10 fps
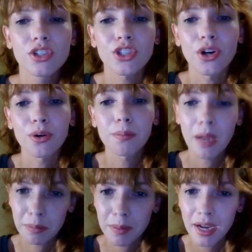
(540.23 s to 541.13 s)
So
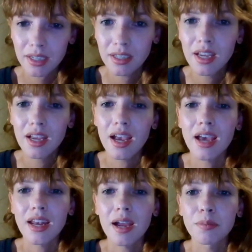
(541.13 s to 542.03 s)
paperback,
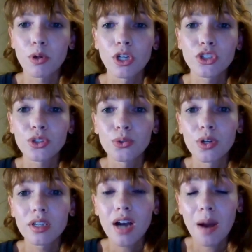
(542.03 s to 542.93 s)
and I'm going
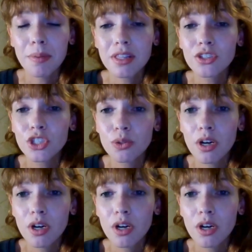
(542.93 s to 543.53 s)
to copy this